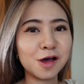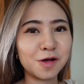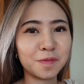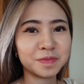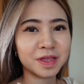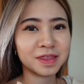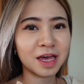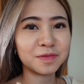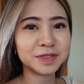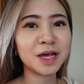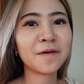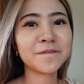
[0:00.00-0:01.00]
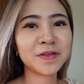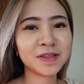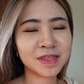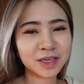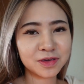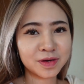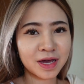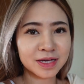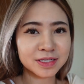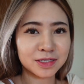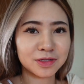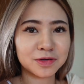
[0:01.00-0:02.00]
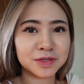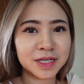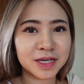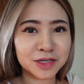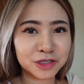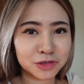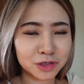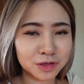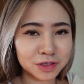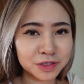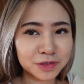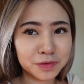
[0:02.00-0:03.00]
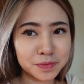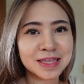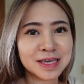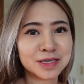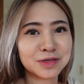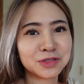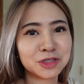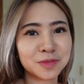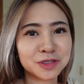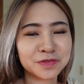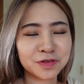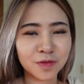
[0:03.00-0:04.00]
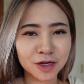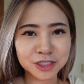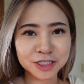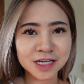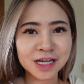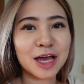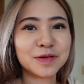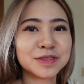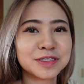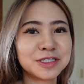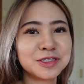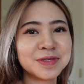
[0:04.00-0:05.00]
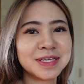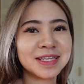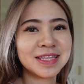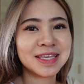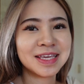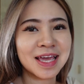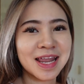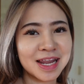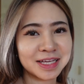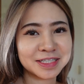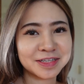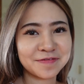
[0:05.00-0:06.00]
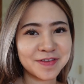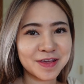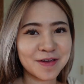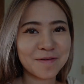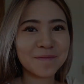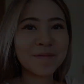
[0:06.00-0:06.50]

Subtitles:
Hope that was helpful and that you guys learned a trick or two. Thank you so much for watching. I will see you in the next video.